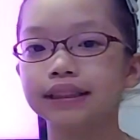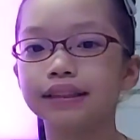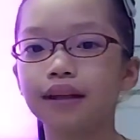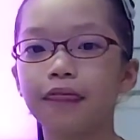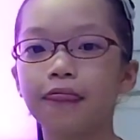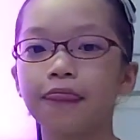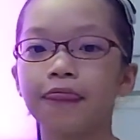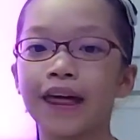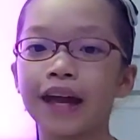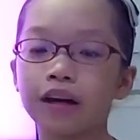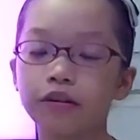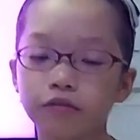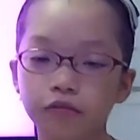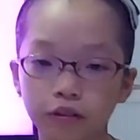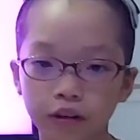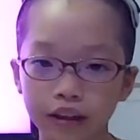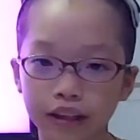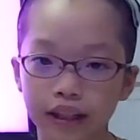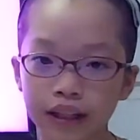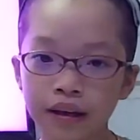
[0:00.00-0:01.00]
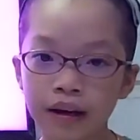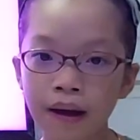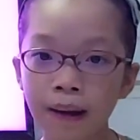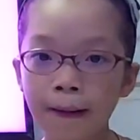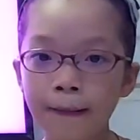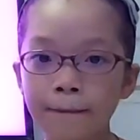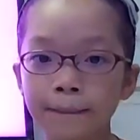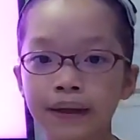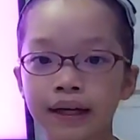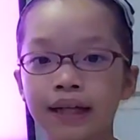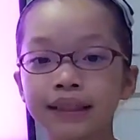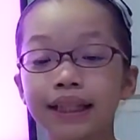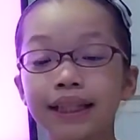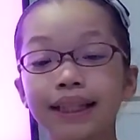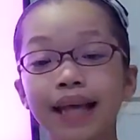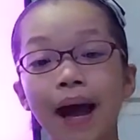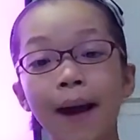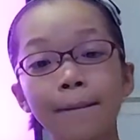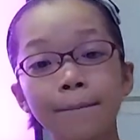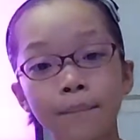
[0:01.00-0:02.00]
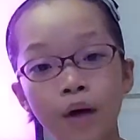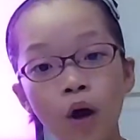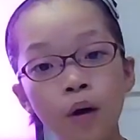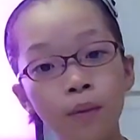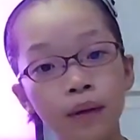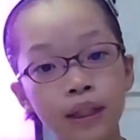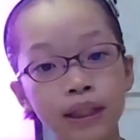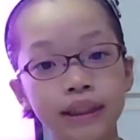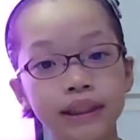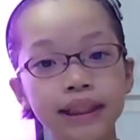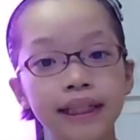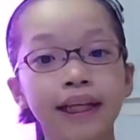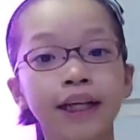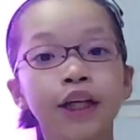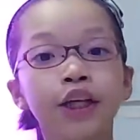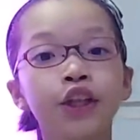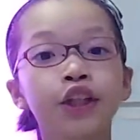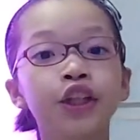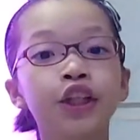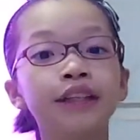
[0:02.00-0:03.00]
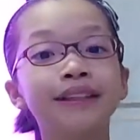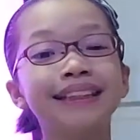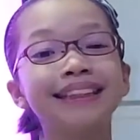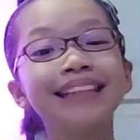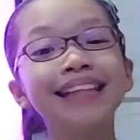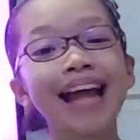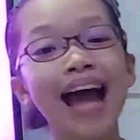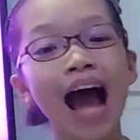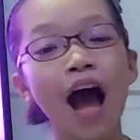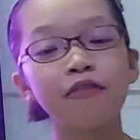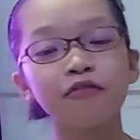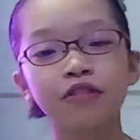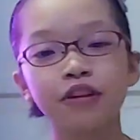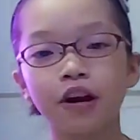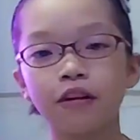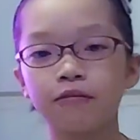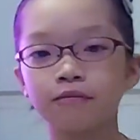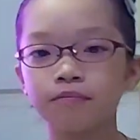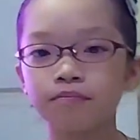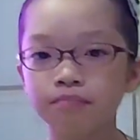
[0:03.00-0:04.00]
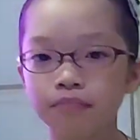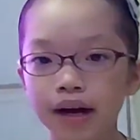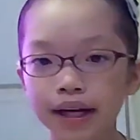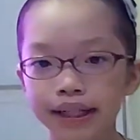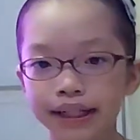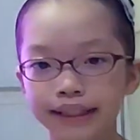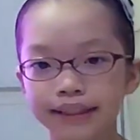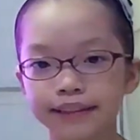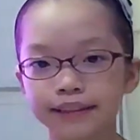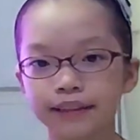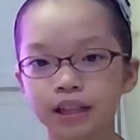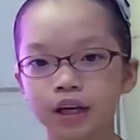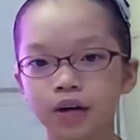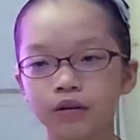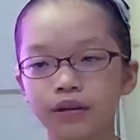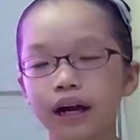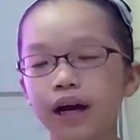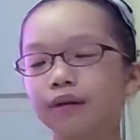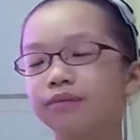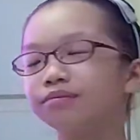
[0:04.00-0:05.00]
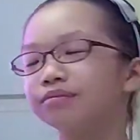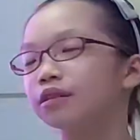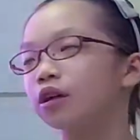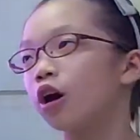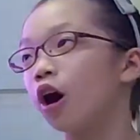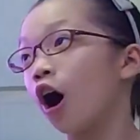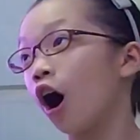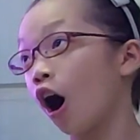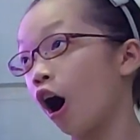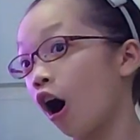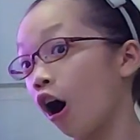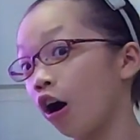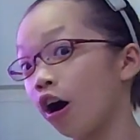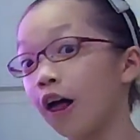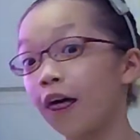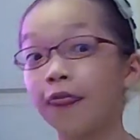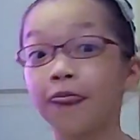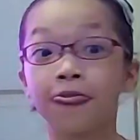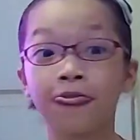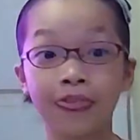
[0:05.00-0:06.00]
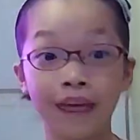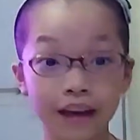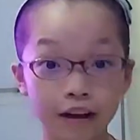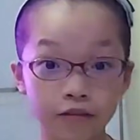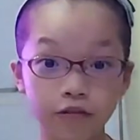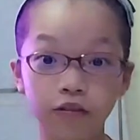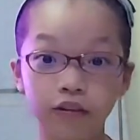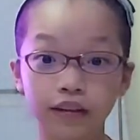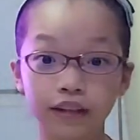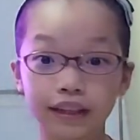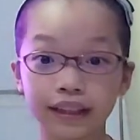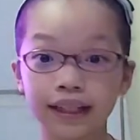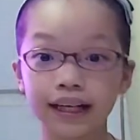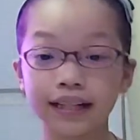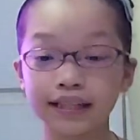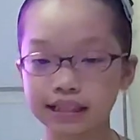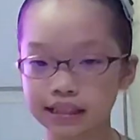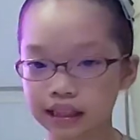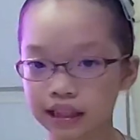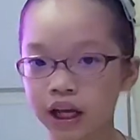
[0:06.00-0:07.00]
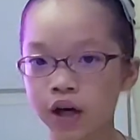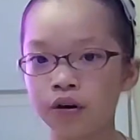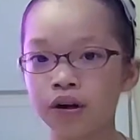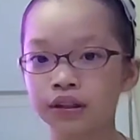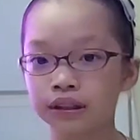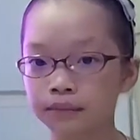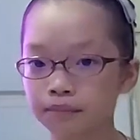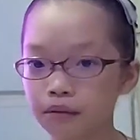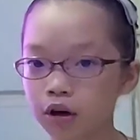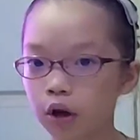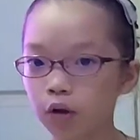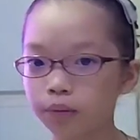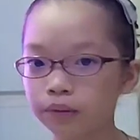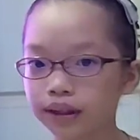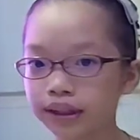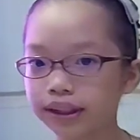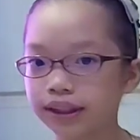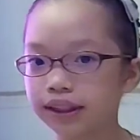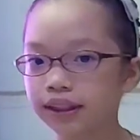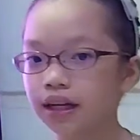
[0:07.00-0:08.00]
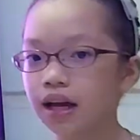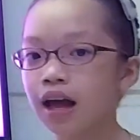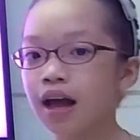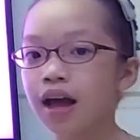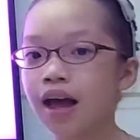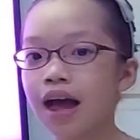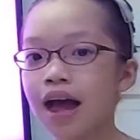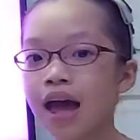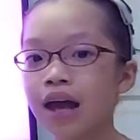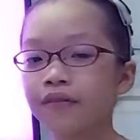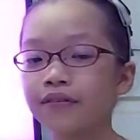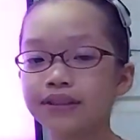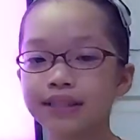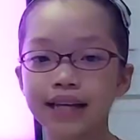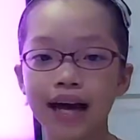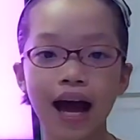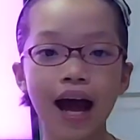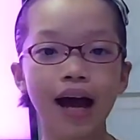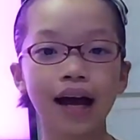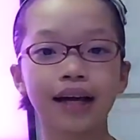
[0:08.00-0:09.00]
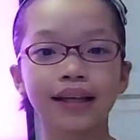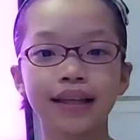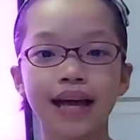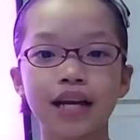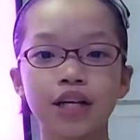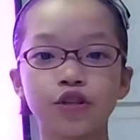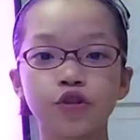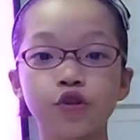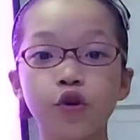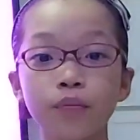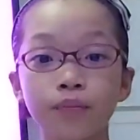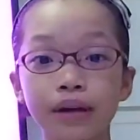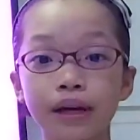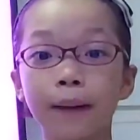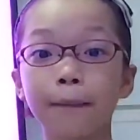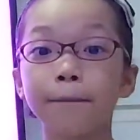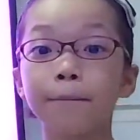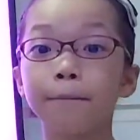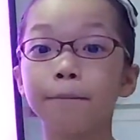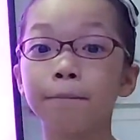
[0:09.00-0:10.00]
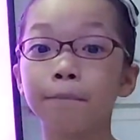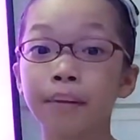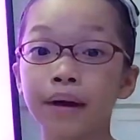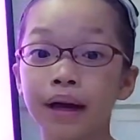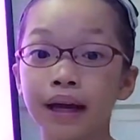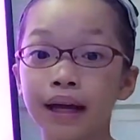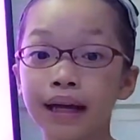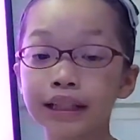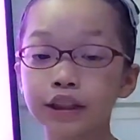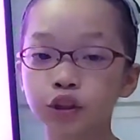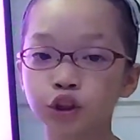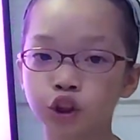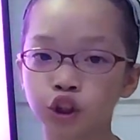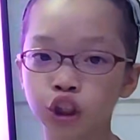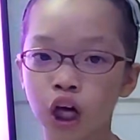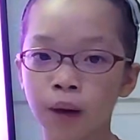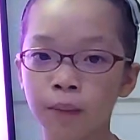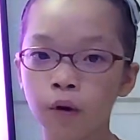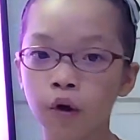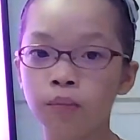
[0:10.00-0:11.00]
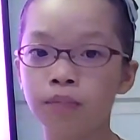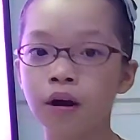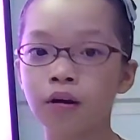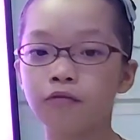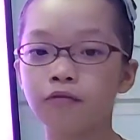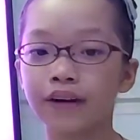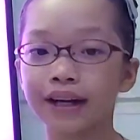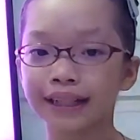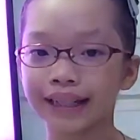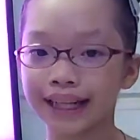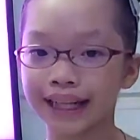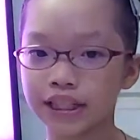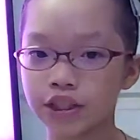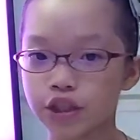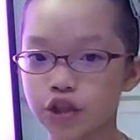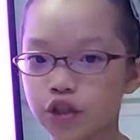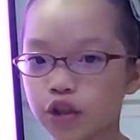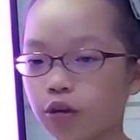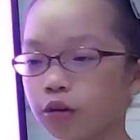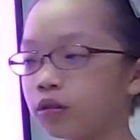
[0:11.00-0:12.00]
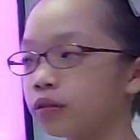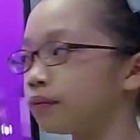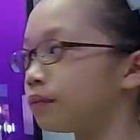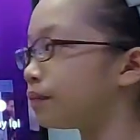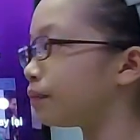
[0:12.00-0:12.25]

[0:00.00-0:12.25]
is thankfully. Because at that moment, she doesn't have enough money, so yeah. Thankfully, it's low at the moment. And if it's high, then she'll be in big trouble but financial.